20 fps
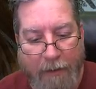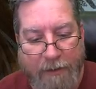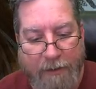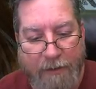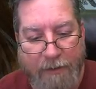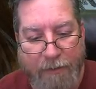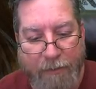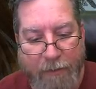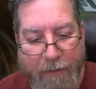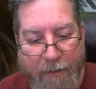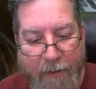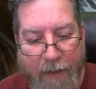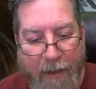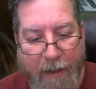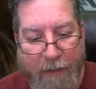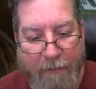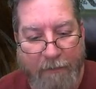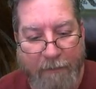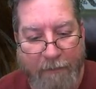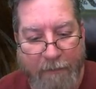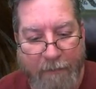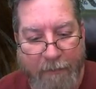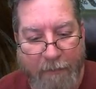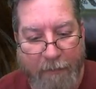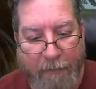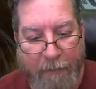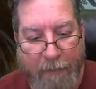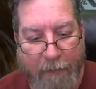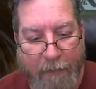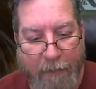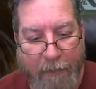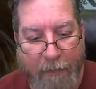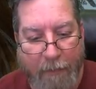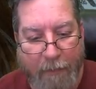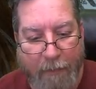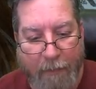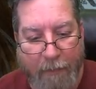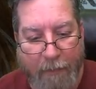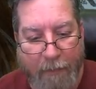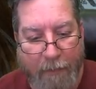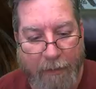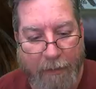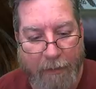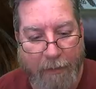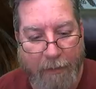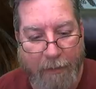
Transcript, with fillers: this real life? Is this real